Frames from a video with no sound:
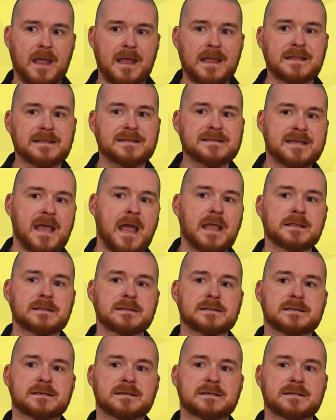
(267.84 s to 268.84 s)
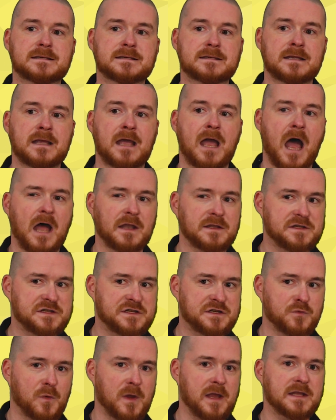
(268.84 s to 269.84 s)
intense and
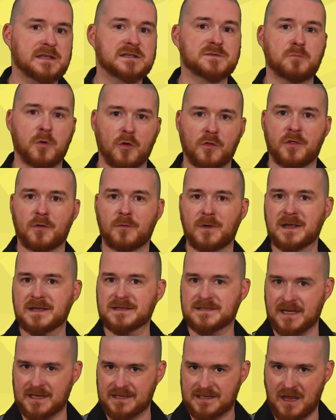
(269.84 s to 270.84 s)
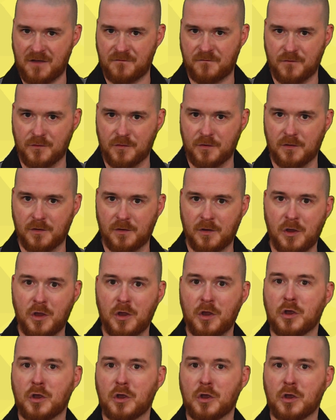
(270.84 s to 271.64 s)
sweet, but there is a definite